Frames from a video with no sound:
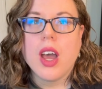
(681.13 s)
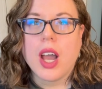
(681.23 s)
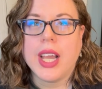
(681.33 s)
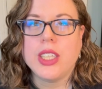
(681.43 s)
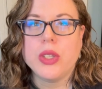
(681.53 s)

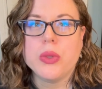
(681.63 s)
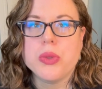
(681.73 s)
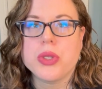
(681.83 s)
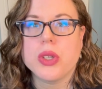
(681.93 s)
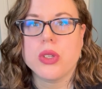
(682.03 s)
I
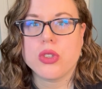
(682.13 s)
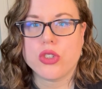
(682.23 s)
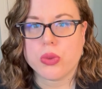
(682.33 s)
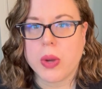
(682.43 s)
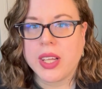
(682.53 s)
use
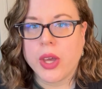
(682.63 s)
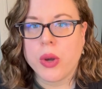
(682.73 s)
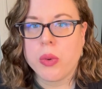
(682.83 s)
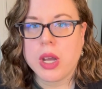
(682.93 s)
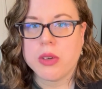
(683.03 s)

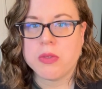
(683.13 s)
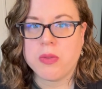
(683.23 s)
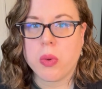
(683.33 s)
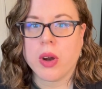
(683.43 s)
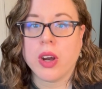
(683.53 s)
Trello
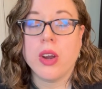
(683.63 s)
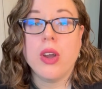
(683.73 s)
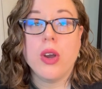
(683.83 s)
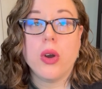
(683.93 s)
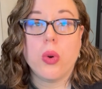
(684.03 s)
for
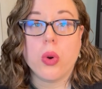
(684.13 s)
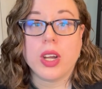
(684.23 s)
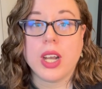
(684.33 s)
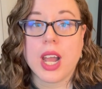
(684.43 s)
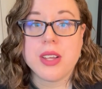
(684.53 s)

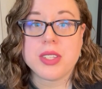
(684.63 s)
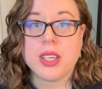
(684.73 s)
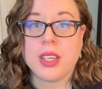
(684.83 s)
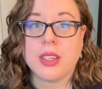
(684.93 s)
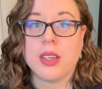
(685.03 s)

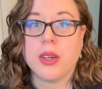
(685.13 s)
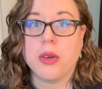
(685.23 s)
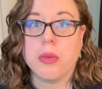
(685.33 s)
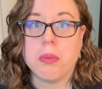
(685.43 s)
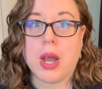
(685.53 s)
organizing
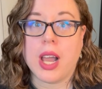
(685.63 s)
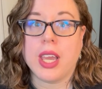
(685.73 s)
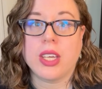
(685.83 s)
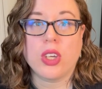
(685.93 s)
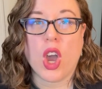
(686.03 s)

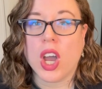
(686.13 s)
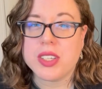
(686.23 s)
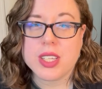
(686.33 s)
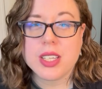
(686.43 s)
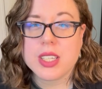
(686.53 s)
my
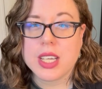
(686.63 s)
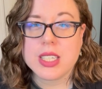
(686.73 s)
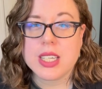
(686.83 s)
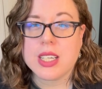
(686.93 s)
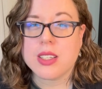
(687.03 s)
content
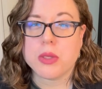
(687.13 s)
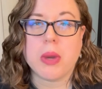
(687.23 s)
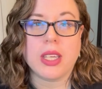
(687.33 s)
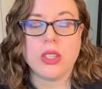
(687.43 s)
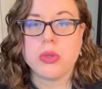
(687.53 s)
ideas,
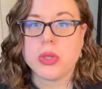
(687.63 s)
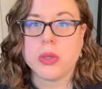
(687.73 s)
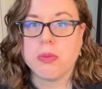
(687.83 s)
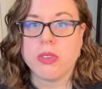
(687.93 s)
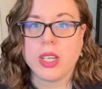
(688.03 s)
my
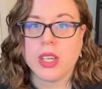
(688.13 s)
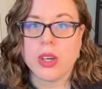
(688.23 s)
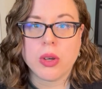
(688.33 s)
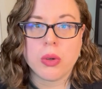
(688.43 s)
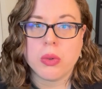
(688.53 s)
YouTube
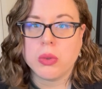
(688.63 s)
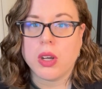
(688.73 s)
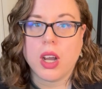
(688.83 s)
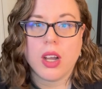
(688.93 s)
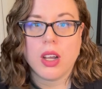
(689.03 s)

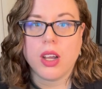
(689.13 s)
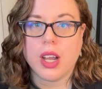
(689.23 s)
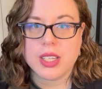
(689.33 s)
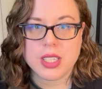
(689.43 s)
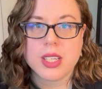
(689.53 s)
video
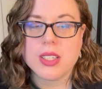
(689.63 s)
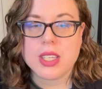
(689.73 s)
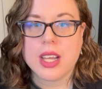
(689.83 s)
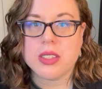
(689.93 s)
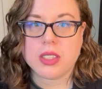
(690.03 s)
ideas
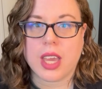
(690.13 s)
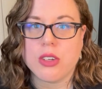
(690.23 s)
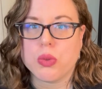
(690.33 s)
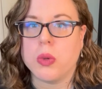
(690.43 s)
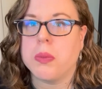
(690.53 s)
and
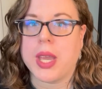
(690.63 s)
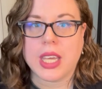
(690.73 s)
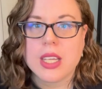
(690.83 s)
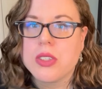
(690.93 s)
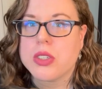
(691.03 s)
schedule, my
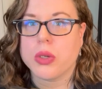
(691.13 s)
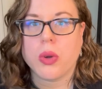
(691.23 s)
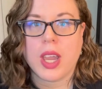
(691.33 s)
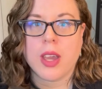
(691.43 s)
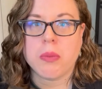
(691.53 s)

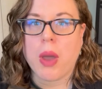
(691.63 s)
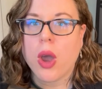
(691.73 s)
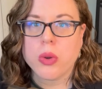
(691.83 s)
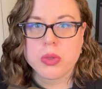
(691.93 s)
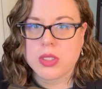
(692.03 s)
Instagram
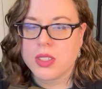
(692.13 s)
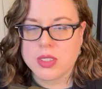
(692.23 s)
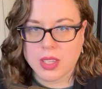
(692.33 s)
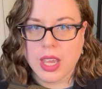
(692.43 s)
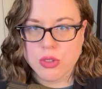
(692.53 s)
posts and
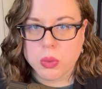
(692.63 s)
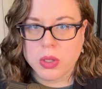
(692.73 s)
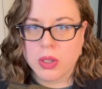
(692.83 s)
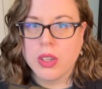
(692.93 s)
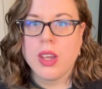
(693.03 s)

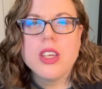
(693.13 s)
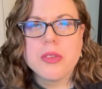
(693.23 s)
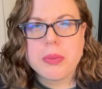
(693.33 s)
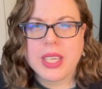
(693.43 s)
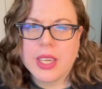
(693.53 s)
schedule.
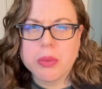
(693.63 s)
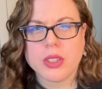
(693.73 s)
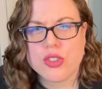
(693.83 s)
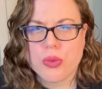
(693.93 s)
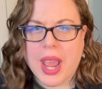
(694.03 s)
Being able
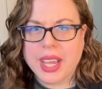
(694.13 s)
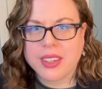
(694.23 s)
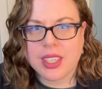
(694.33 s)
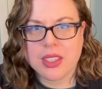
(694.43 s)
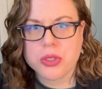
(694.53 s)
to drag
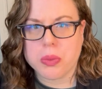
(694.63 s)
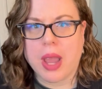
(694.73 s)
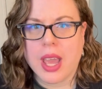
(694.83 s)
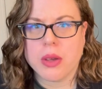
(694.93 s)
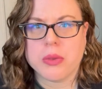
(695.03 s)
things
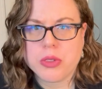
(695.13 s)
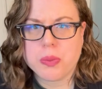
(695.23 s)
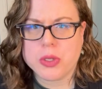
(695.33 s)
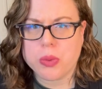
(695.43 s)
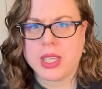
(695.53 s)
around
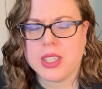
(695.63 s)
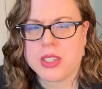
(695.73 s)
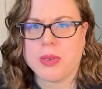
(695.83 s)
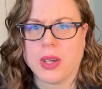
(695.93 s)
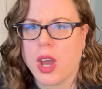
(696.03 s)
between the
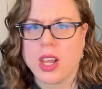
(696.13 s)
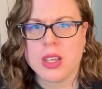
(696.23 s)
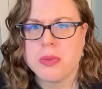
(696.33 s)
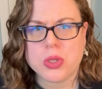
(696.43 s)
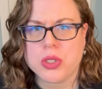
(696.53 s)
different
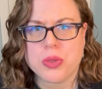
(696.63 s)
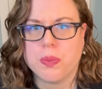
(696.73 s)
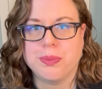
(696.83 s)
columns just